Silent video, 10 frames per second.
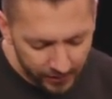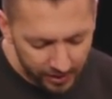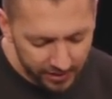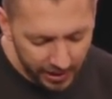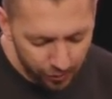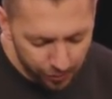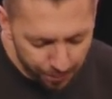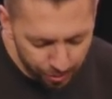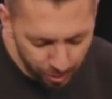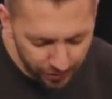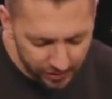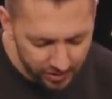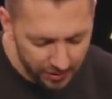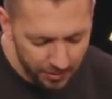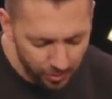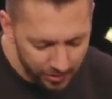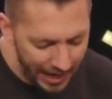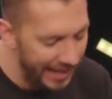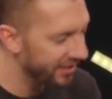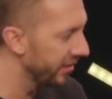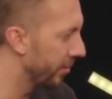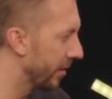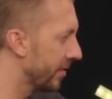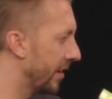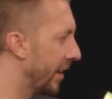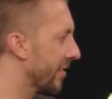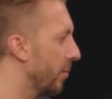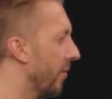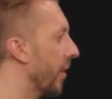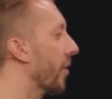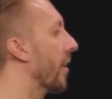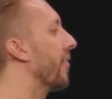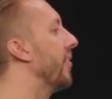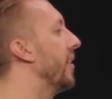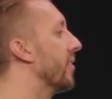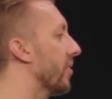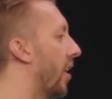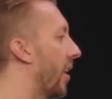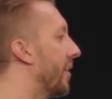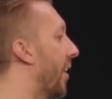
is that he was proving to them he was actually risen. And some of our great fears are